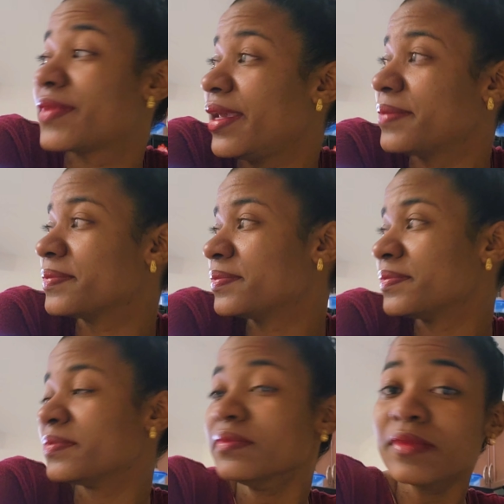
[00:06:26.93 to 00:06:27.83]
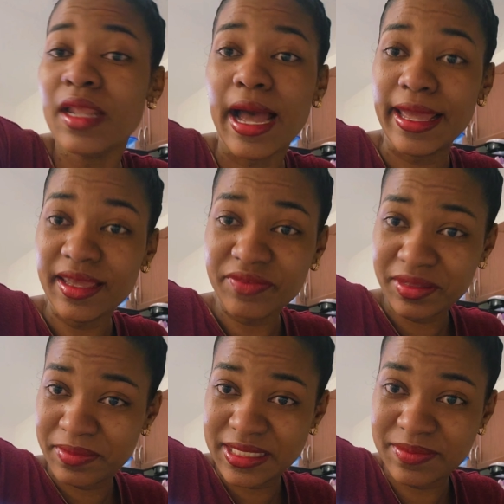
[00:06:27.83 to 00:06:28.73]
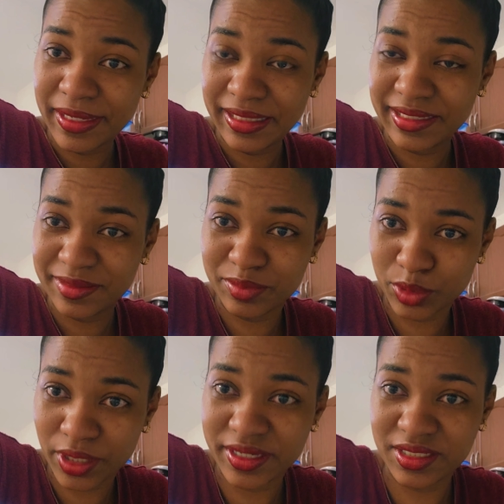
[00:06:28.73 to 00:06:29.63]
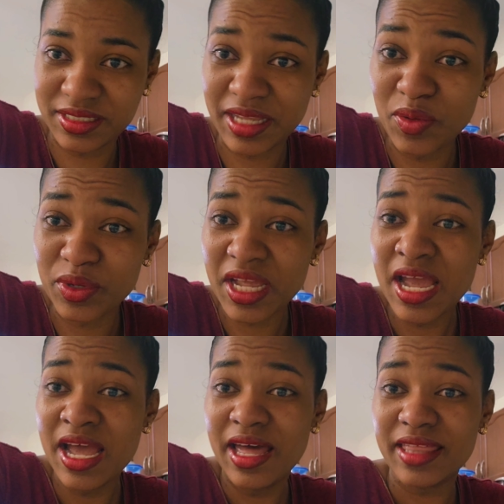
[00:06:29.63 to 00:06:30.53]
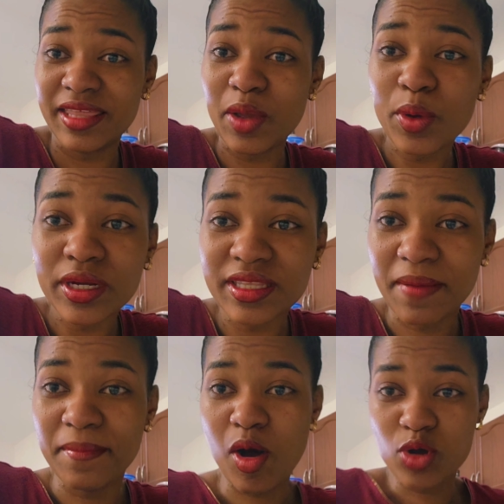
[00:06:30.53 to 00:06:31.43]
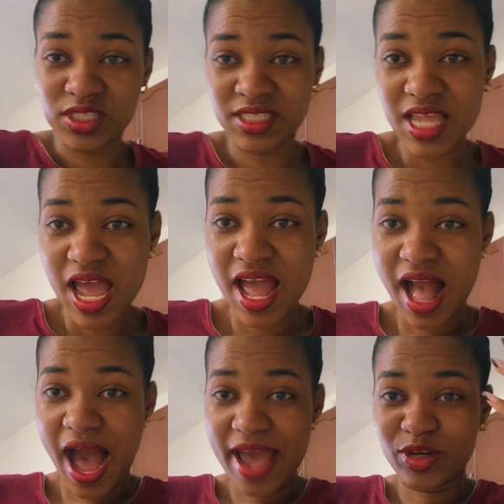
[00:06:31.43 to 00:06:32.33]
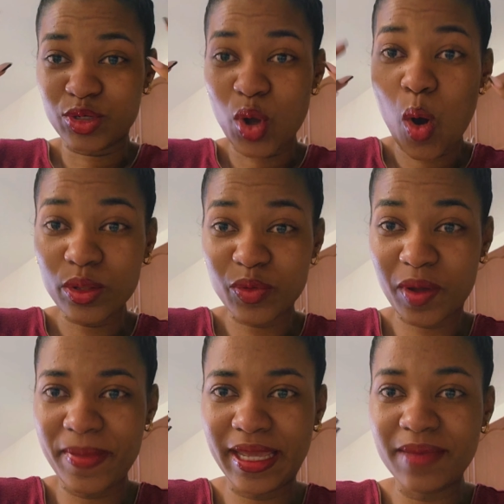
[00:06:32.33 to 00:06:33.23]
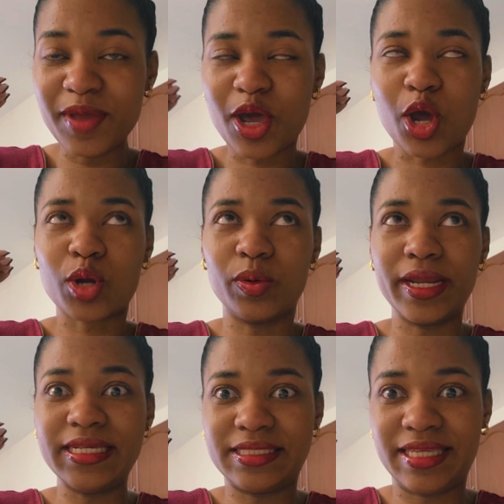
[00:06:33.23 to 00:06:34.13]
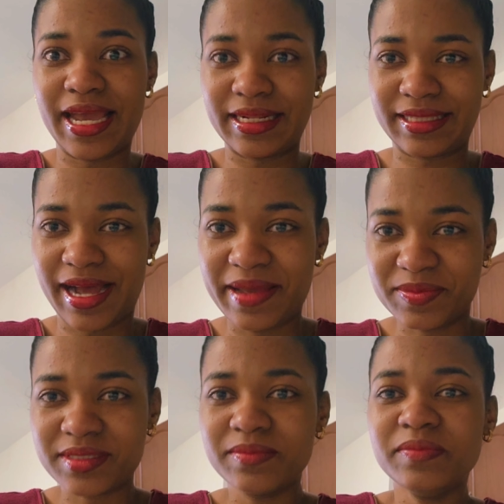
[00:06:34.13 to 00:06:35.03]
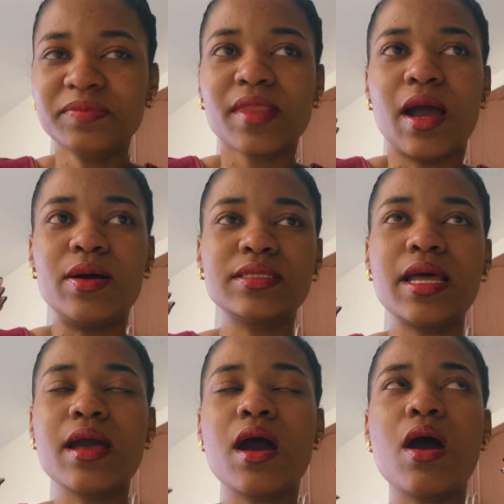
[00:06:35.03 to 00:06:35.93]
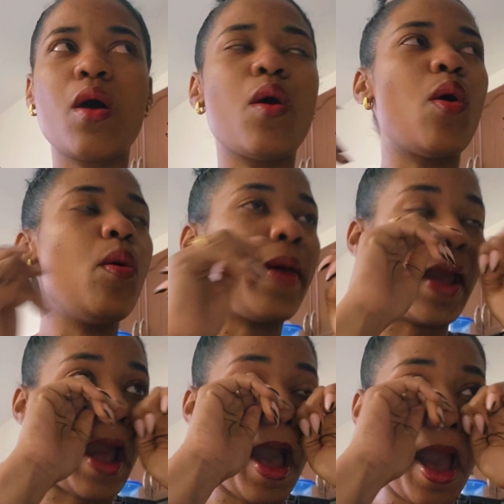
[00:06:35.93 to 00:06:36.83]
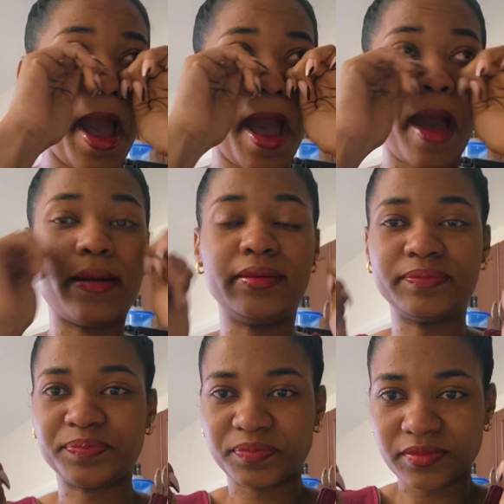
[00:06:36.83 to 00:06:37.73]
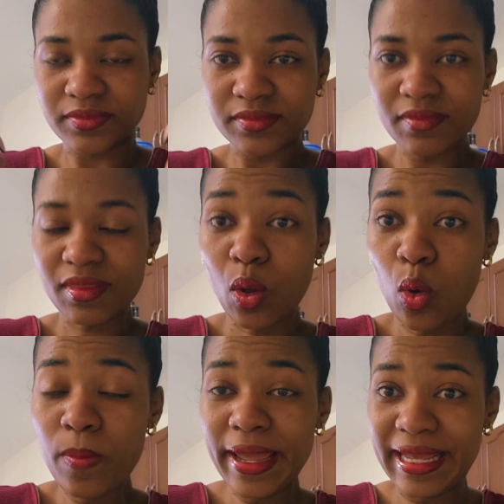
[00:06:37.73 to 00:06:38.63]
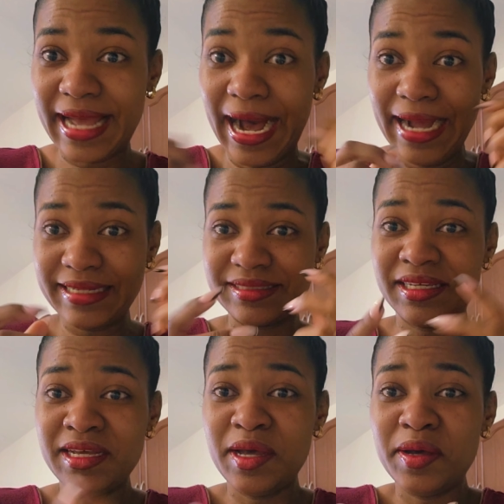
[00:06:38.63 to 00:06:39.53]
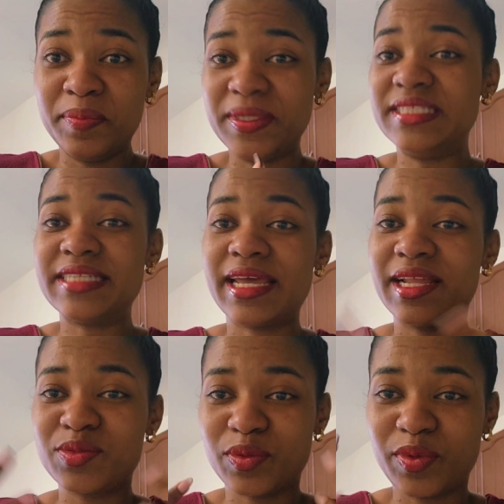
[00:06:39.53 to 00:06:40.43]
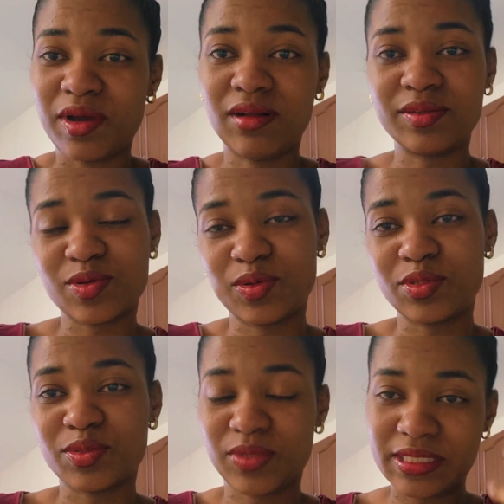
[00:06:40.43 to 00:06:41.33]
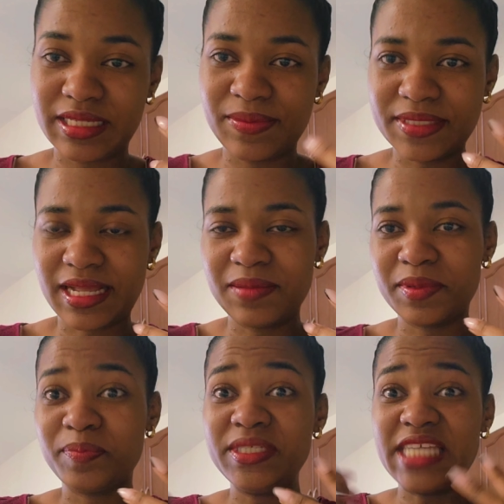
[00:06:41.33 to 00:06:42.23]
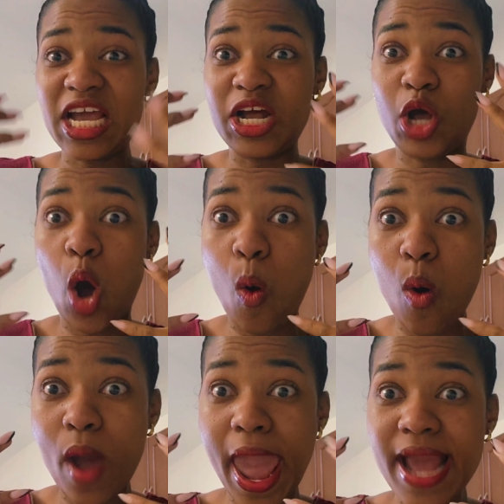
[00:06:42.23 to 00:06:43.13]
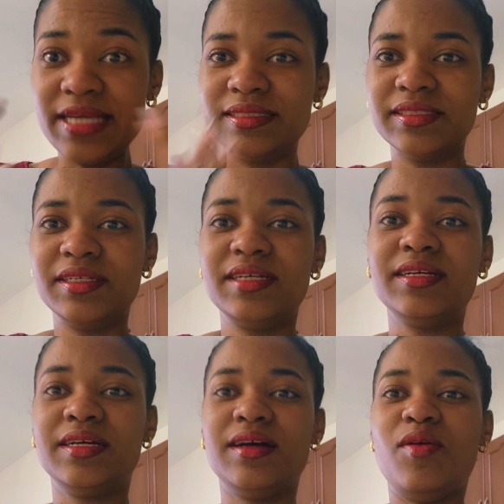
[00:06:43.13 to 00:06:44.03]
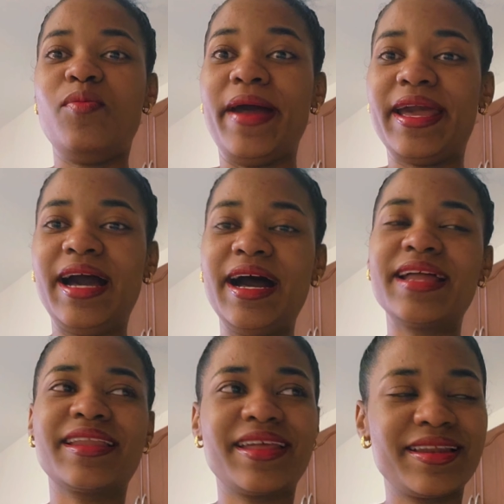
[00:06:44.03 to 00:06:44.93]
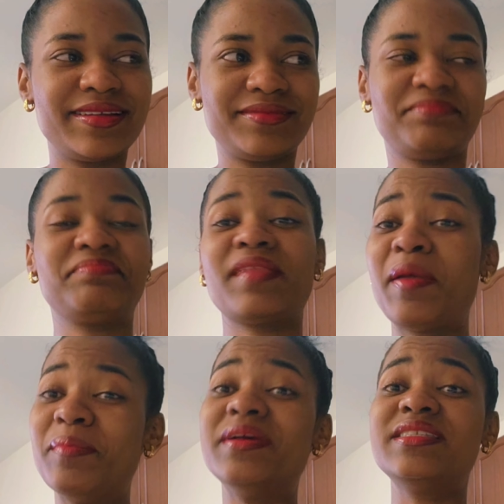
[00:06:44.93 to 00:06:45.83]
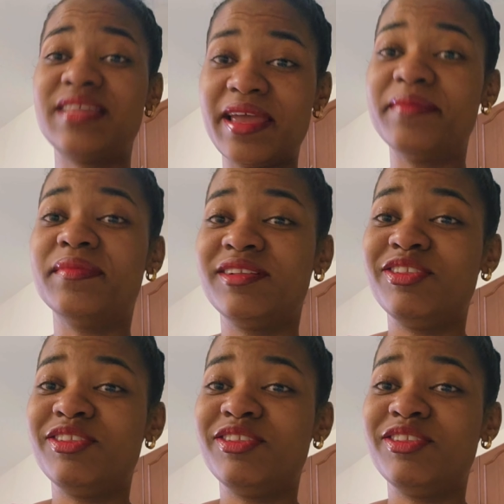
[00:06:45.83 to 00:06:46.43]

Yeah. I even miss my little brothers. They were they were the most, I don't know, they were making me crazy at times. I was like, oh my god, um oh my god, Pinchai, that's what we call the oldest one. His name is Albert. Pinchai, go away! Oh my god, and I miss him